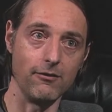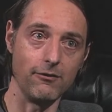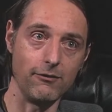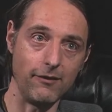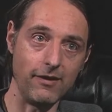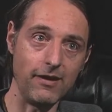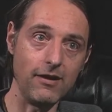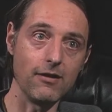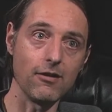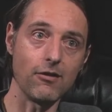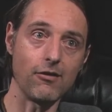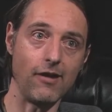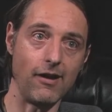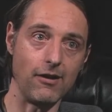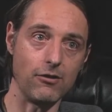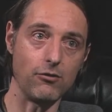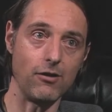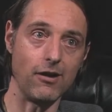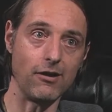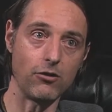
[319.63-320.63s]
fields
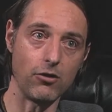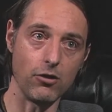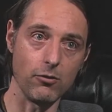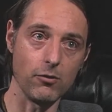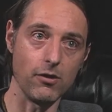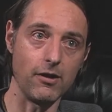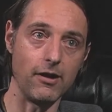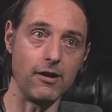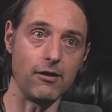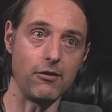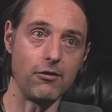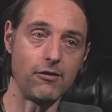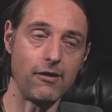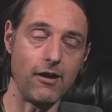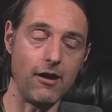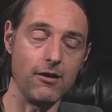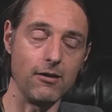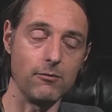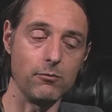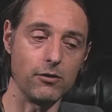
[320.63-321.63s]
and to accumulate
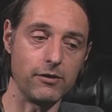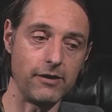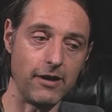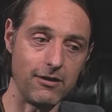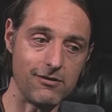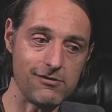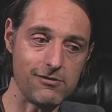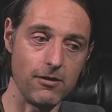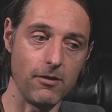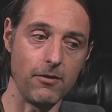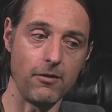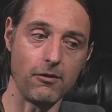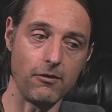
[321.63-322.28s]
scalar potential.